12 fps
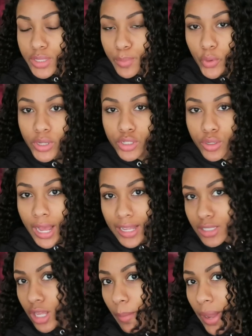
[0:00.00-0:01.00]
this morning you
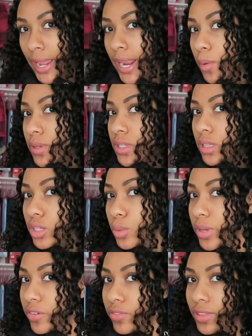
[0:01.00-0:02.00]
guys saw my hair was a little
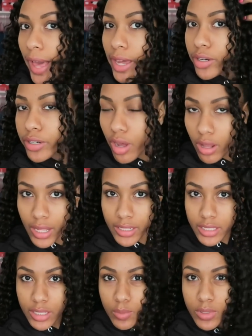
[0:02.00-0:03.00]
bit flatter, and all I
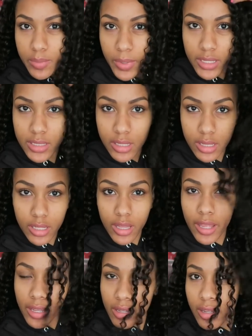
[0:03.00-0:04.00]
did was basically
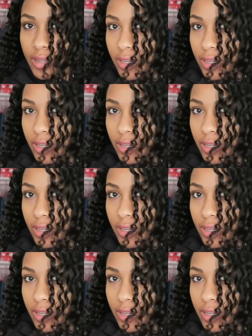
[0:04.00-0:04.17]
like